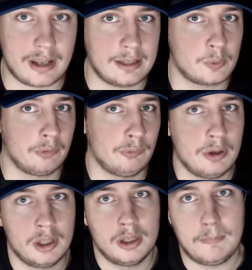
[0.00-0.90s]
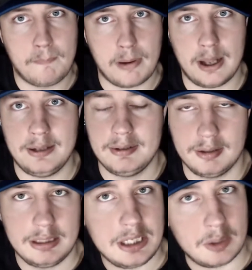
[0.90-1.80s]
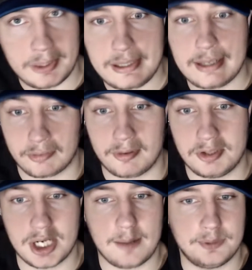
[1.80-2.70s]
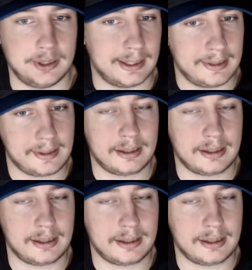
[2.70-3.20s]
guy in the world, but, you know, he gets the job done, and